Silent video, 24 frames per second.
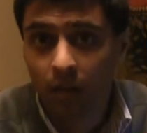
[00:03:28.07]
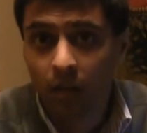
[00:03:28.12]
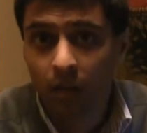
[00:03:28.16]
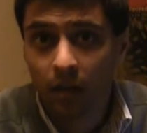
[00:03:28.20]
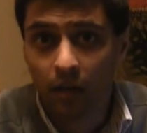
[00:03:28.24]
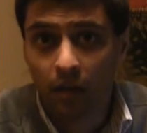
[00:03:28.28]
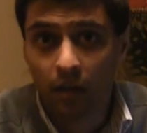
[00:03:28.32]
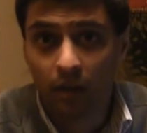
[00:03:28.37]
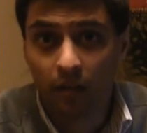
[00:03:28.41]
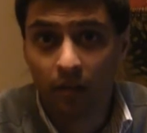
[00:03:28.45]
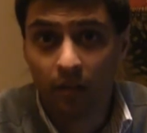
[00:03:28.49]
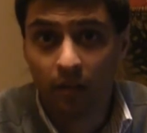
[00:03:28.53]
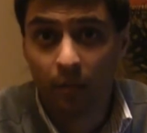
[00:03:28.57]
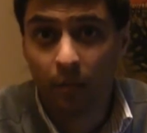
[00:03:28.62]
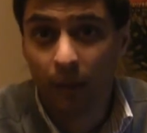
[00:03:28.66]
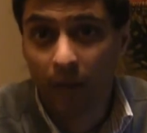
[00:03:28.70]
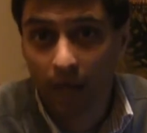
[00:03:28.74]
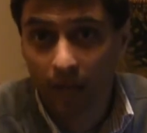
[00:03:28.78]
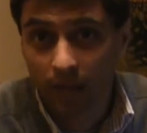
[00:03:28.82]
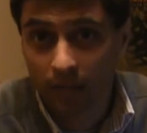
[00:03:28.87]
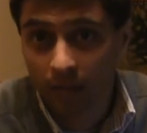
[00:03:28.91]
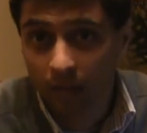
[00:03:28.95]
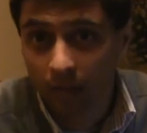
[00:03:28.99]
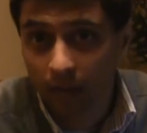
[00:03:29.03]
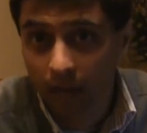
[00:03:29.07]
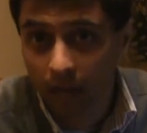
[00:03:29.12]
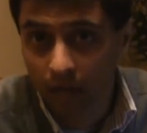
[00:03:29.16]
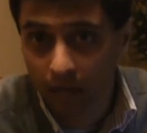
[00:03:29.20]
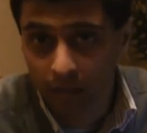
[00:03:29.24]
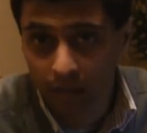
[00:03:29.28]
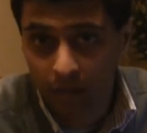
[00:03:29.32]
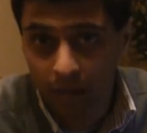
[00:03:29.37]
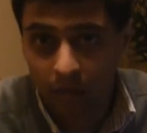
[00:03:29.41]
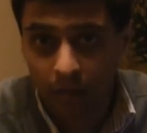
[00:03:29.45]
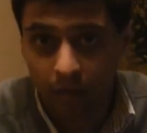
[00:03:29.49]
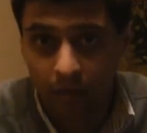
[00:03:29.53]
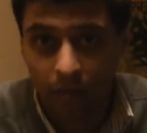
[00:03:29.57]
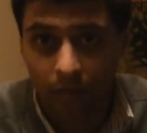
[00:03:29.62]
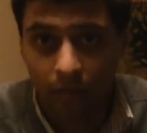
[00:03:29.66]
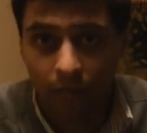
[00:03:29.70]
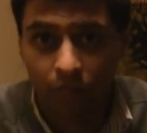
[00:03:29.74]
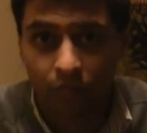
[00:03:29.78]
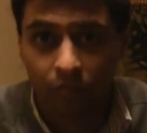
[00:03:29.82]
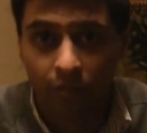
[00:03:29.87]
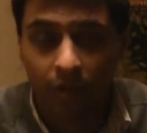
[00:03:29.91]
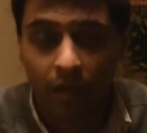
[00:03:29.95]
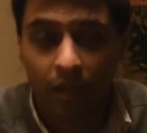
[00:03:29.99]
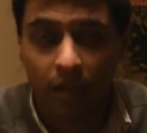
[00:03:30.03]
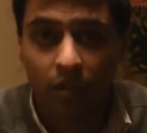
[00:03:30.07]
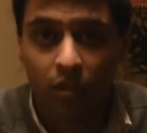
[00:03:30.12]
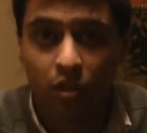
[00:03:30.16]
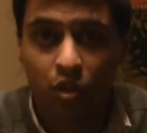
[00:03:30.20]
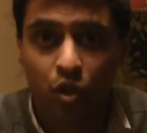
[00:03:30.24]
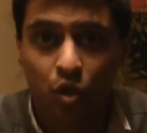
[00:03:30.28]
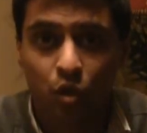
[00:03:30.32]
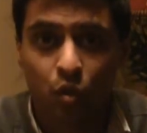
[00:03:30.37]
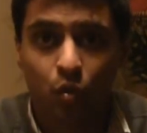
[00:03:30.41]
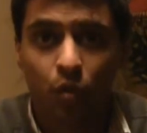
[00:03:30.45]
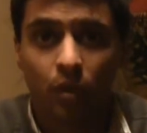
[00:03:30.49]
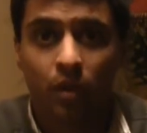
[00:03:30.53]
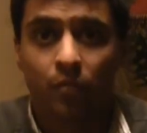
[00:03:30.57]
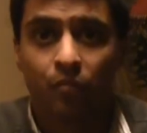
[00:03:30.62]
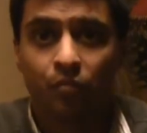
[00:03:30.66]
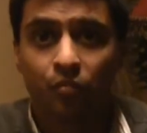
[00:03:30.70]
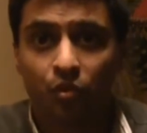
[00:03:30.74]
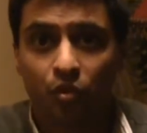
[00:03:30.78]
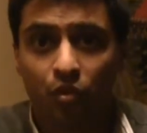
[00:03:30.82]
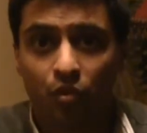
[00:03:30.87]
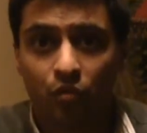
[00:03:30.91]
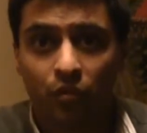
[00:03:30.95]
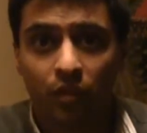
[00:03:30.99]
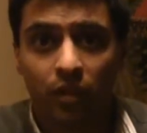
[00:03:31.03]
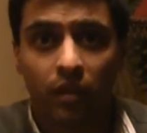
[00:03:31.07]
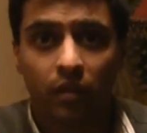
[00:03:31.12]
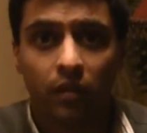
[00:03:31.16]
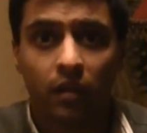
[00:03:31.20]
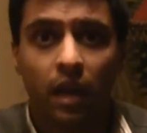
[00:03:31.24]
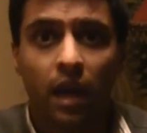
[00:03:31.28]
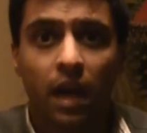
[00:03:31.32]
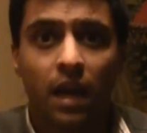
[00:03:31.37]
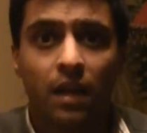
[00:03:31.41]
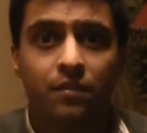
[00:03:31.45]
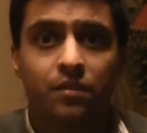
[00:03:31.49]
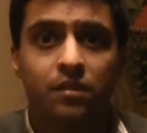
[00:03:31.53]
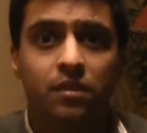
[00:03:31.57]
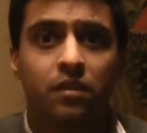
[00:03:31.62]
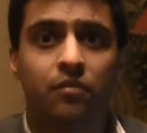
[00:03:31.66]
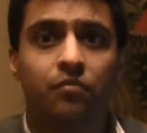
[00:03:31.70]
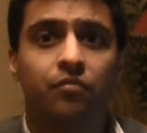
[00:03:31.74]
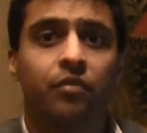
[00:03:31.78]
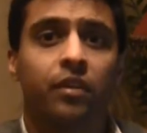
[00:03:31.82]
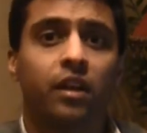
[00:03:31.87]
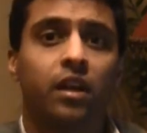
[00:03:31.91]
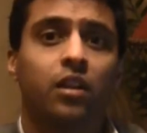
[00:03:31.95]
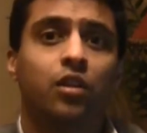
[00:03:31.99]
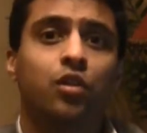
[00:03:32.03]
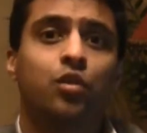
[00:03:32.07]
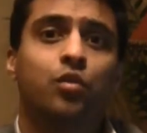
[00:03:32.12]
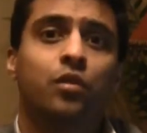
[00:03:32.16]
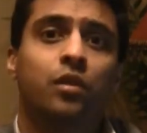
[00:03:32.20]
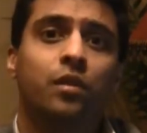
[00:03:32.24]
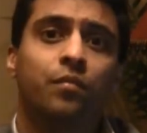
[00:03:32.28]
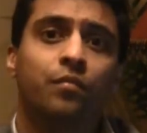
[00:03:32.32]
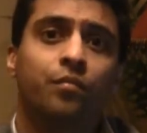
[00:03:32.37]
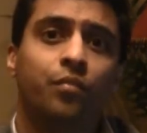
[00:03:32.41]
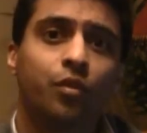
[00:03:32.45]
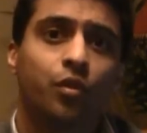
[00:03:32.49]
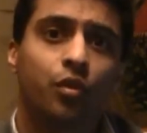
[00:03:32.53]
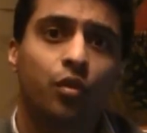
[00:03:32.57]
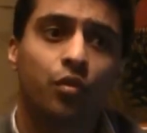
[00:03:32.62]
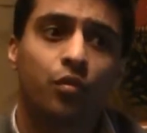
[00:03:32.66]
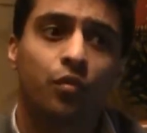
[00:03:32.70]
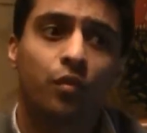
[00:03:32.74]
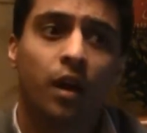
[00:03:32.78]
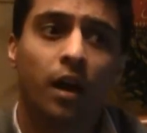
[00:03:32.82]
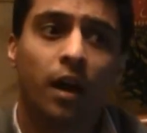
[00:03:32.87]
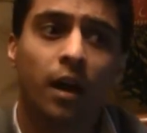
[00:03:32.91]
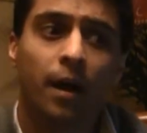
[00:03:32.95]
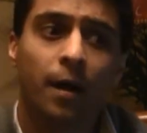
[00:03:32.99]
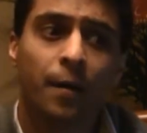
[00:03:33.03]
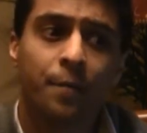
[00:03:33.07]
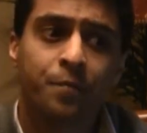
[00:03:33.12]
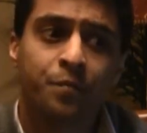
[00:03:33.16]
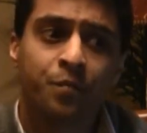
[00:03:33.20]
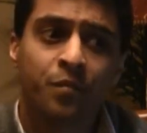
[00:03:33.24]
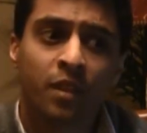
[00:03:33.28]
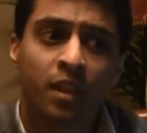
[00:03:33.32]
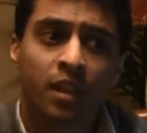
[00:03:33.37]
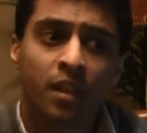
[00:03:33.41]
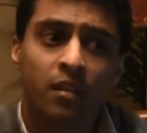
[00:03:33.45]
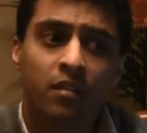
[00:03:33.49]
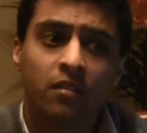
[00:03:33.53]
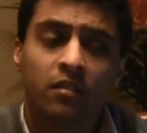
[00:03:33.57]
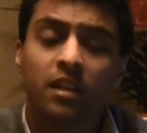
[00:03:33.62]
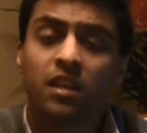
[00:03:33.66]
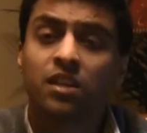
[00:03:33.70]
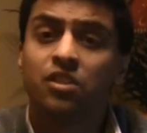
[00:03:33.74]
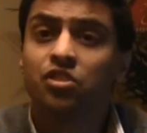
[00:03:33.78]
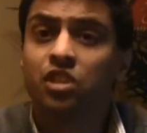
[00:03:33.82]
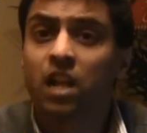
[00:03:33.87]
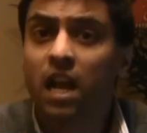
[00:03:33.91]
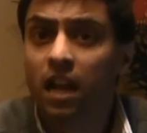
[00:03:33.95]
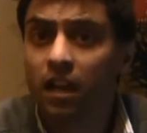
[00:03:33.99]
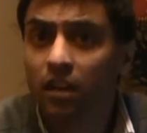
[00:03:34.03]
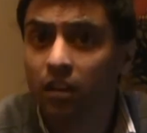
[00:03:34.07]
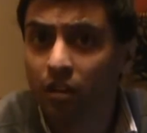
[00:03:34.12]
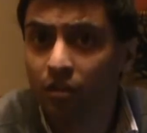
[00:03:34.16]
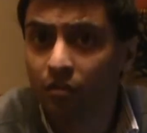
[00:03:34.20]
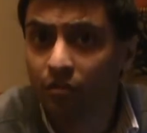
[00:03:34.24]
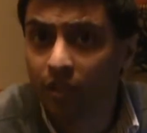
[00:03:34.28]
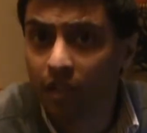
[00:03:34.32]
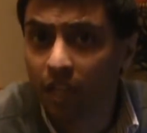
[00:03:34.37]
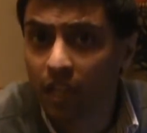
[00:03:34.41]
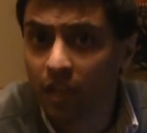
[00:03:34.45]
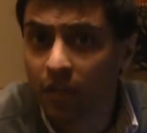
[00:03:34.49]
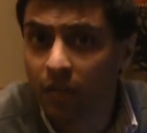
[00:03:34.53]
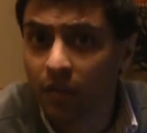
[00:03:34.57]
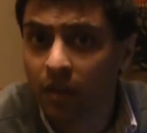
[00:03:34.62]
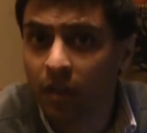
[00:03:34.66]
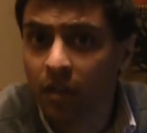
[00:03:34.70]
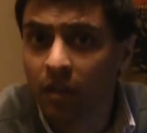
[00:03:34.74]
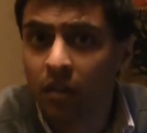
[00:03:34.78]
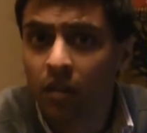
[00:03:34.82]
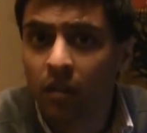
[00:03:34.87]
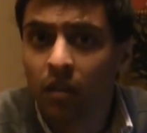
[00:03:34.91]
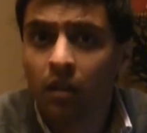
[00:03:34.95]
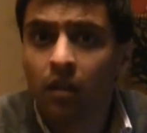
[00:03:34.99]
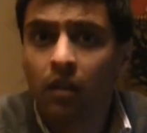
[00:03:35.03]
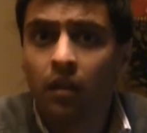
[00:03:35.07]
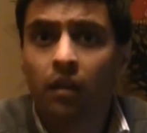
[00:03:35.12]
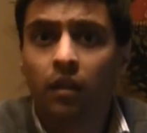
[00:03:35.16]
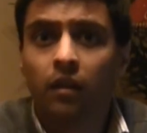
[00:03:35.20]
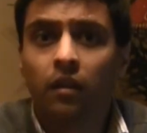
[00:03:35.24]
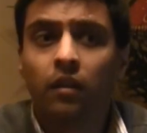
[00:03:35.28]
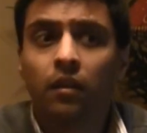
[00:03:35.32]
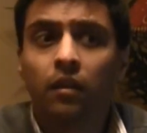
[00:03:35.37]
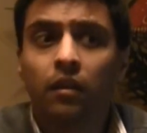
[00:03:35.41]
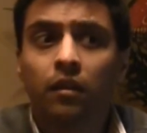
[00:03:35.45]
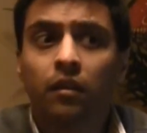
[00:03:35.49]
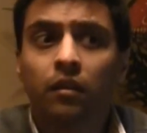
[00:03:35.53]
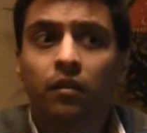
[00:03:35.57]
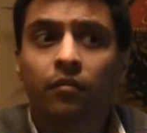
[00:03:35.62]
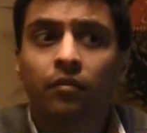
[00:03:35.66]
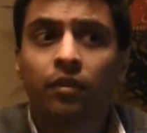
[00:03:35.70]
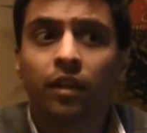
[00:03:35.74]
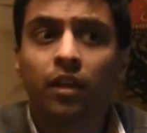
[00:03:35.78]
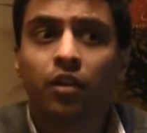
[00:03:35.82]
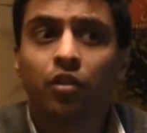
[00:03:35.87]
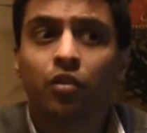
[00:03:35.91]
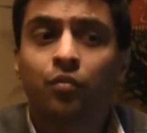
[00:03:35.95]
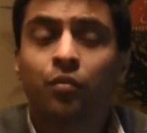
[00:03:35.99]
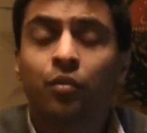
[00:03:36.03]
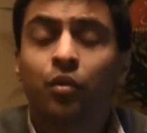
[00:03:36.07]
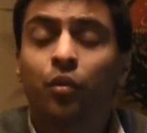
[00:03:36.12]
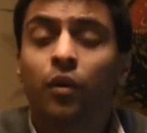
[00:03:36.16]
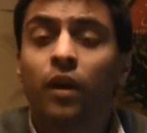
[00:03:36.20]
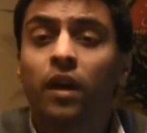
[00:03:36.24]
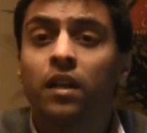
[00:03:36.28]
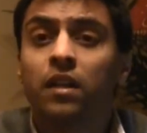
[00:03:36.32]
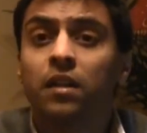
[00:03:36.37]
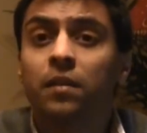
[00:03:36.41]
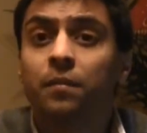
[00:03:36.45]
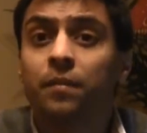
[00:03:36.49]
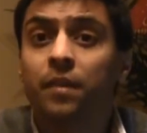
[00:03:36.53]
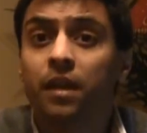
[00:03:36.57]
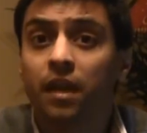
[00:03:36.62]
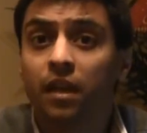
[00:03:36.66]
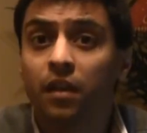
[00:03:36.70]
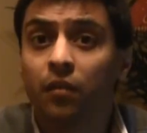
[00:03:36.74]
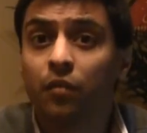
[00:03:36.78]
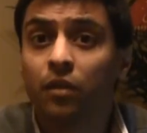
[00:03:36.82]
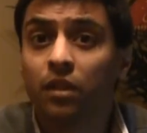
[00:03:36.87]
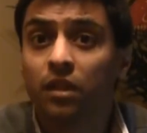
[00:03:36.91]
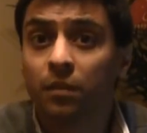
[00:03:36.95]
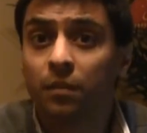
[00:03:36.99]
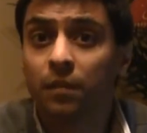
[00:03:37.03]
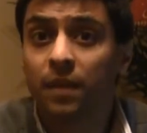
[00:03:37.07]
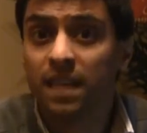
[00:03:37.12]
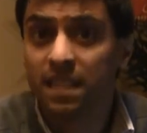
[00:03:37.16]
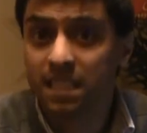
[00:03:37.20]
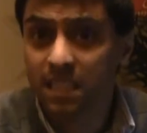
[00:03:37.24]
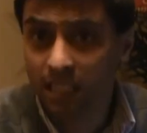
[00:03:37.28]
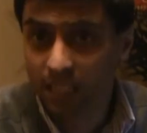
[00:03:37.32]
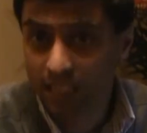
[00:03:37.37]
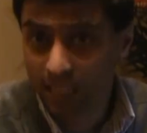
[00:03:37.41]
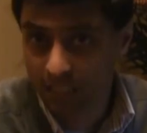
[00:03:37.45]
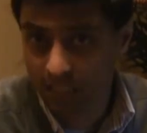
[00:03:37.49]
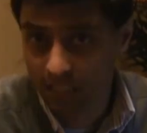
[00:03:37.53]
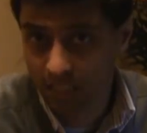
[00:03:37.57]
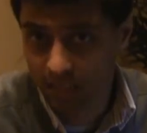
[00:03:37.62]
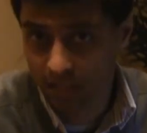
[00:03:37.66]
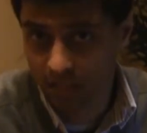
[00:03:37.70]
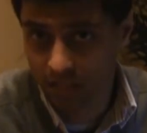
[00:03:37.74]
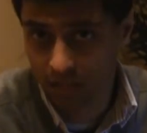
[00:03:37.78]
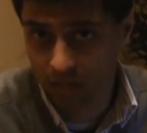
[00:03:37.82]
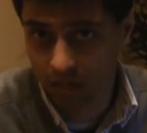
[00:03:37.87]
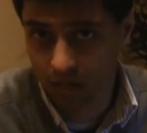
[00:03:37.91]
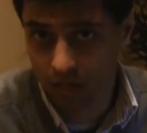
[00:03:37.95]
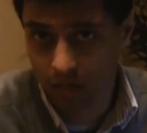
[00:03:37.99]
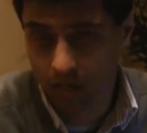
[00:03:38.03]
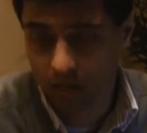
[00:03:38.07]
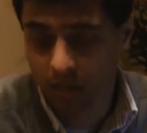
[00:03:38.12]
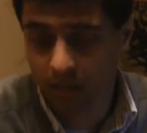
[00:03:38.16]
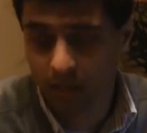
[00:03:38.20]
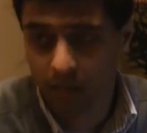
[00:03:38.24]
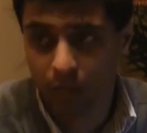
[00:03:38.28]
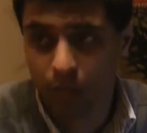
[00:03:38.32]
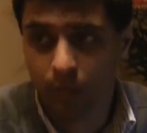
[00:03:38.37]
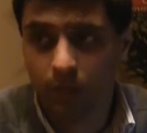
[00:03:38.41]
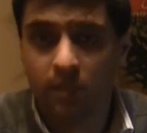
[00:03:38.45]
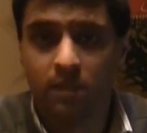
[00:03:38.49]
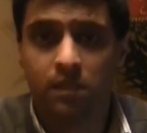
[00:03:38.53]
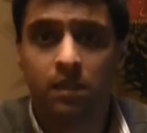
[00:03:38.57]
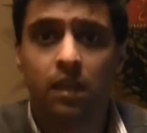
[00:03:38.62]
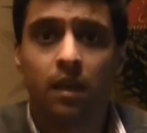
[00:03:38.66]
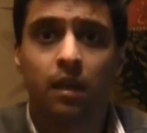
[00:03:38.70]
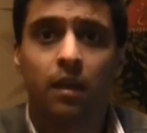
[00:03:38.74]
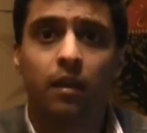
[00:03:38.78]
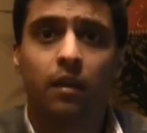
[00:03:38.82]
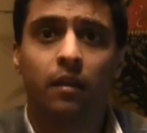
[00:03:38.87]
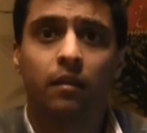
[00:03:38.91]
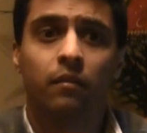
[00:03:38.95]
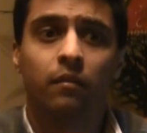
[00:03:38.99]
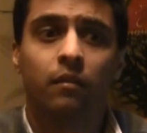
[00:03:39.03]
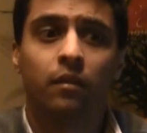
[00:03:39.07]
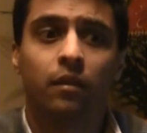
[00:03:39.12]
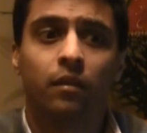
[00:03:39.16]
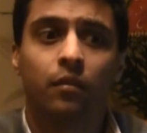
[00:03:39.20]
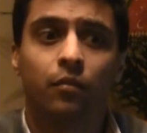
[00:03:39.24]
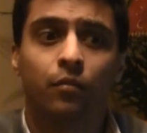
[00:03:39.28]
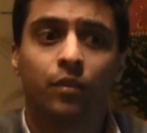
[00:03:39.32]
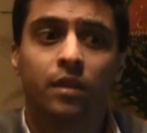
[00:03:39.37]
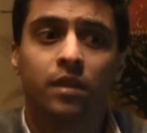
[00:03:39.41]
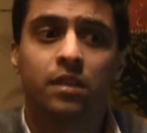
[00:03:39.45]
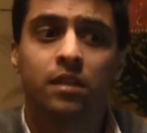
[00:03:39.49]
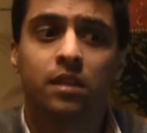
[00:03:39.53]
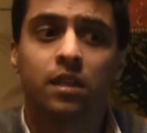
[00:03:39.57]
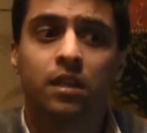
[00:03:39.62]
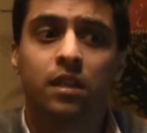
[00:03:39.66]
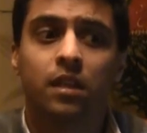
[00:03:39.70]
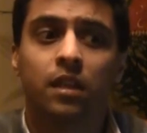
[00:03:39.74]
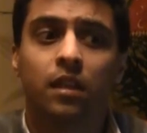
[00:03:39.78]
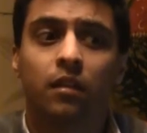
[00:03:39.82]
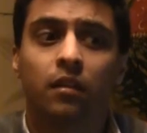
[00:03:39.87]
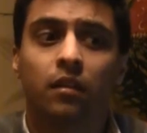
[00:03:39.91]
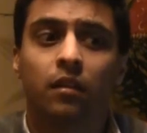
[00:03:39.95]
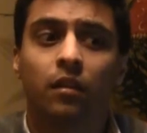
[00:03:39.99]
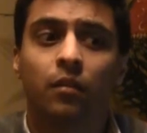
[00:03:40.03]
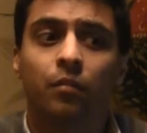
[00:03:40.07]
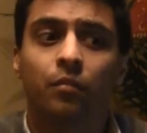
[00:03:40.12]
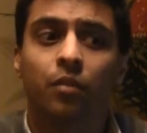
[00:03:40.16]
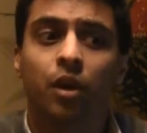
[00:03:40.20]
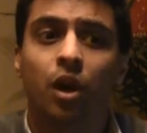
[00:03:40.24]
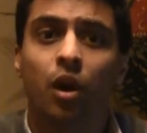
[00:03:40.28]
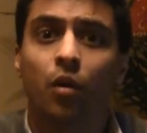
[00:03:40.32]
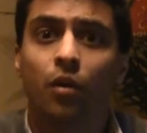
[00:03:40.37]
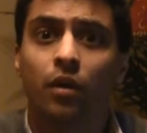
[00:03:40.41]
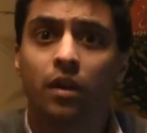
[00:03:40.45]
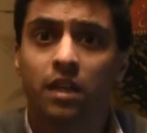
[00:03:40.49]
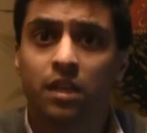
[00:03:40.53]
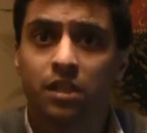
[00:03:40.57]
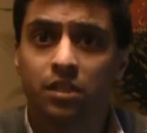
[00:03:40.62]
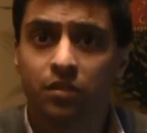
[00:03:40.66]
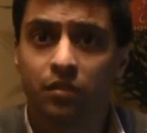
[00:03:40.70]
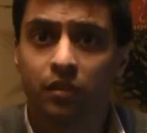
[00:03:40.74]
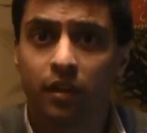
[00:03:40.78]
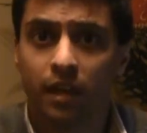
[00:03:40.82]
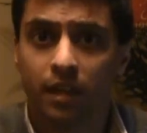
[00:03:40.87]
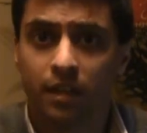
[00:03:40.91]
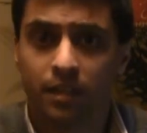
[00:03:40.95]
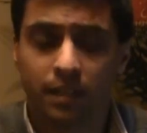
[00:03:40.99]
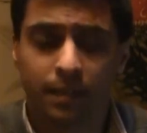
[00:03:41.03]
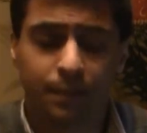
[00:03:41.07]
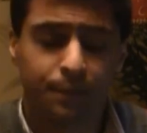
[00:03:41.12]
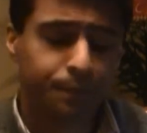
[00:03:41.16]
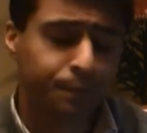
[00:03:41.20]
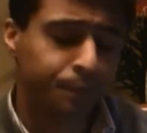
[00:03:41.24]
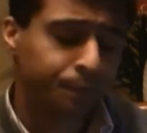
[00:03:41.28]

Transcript: the mankind, and have failed to improve their lives, and failed to improve their standard of living, and fail to provide even the basic necessities, as we see, and we see that the poverty is rising.